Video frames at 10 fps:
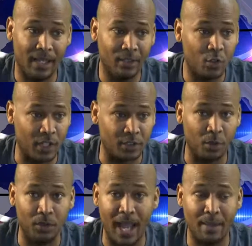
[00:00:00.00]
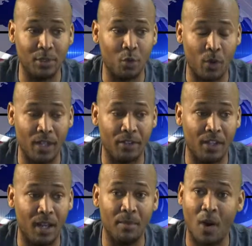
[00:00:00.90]
Cresco Labs and Green
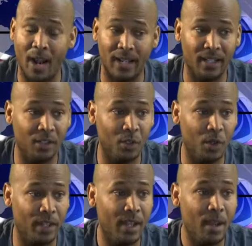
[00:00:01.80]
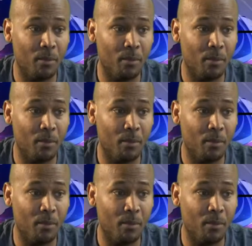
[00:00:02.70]
Thumb are out of Illinois.